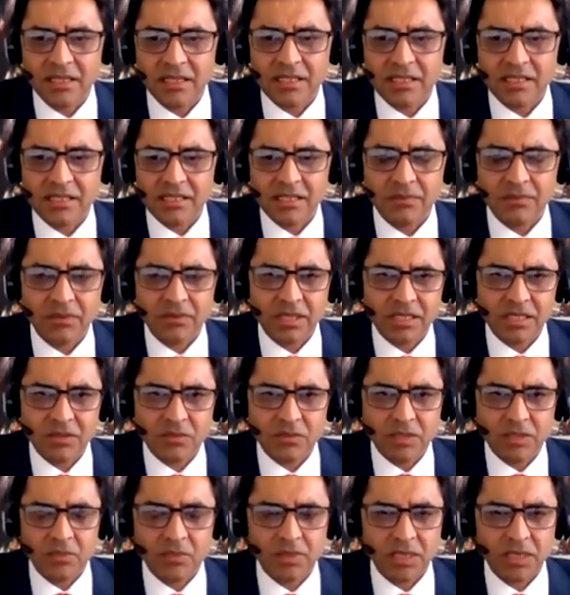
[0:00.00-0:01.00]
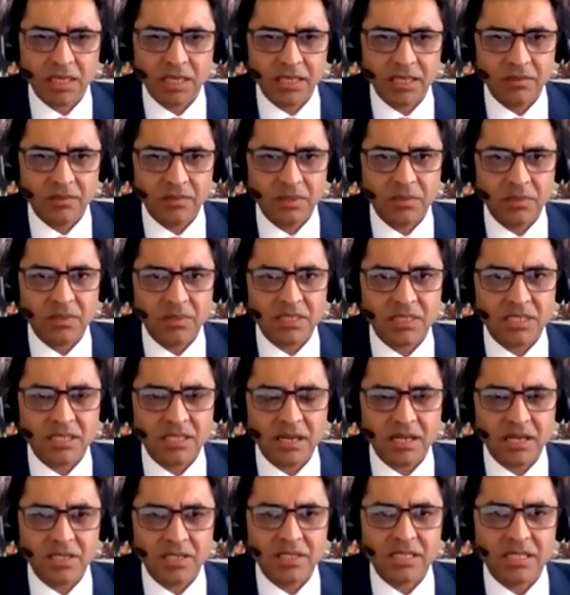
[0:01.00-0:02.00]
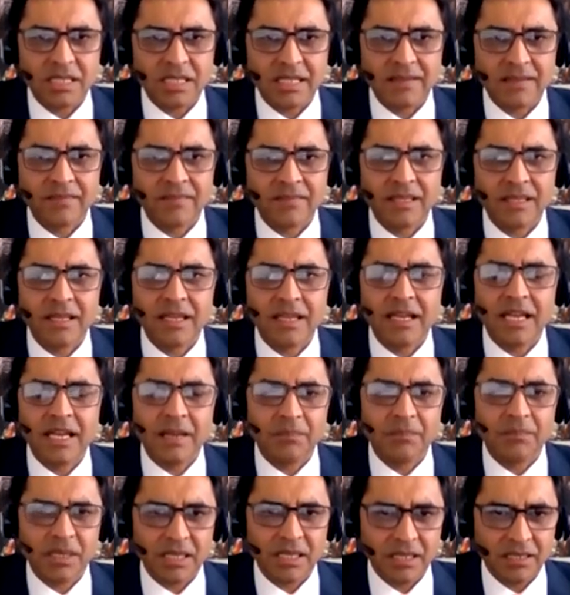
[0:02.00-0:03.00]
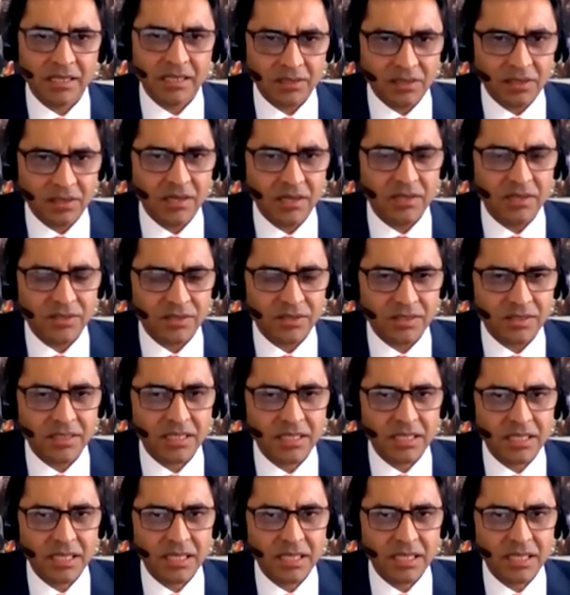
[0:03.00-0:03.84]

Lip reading: is some things we will start seeing happening in cars.